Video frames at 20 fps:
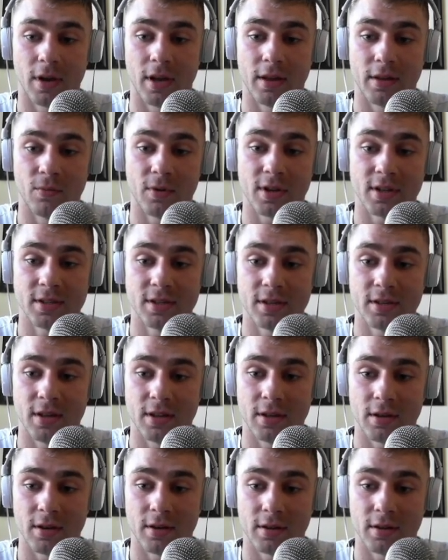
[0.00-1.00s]
And we can see
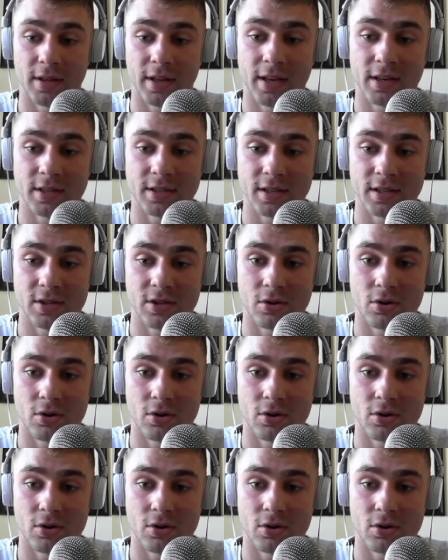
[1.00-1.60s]
that the latest is